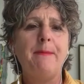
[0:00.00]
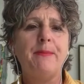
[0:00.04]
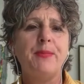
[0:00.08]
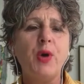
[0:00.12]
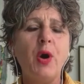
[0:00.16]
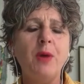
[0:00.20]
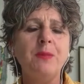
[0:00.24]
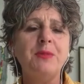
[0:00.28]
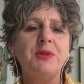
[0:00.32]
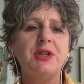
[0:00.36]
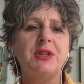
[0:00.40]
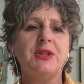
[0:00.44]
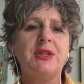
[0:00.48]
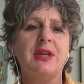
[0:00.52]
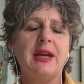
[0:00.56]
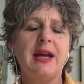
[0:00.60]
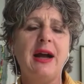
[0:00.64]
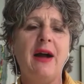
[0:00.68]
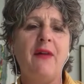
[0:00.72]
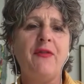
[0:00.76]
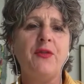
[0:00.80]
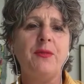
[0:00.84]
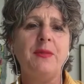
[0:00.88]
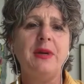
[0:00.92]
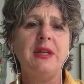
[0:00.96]
prompted the
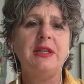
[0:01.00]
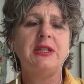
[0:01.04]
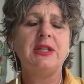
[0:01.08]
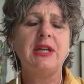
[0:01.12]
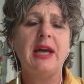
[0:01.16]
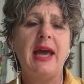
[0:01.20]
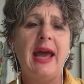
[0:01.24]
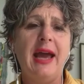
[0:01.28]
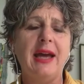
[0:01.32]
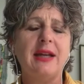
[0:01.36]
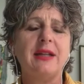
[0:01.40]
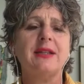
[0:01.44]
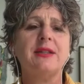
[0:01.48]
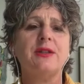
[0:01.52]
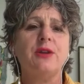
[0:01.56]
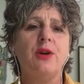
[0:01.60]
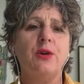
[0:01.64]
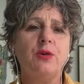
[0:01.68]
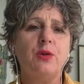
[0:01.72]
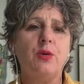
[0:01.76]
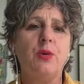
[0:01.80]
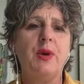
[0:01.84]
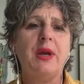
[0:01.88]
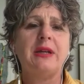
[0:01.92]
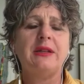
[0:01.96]
government to act
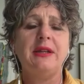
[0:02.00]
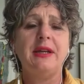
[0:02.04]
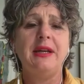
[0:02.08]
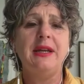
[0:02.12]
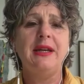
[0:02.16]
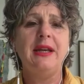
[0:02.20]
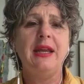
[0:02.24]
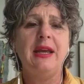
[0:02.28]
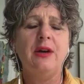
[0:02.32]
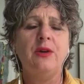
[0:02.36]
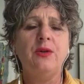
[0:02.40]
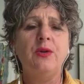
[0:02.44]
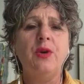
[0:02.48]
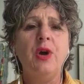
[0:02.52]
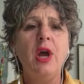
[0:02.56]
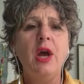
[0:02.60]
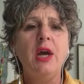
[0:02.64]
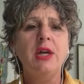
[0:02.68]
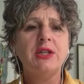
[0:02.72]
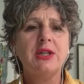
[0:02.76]
so quickly, Neil,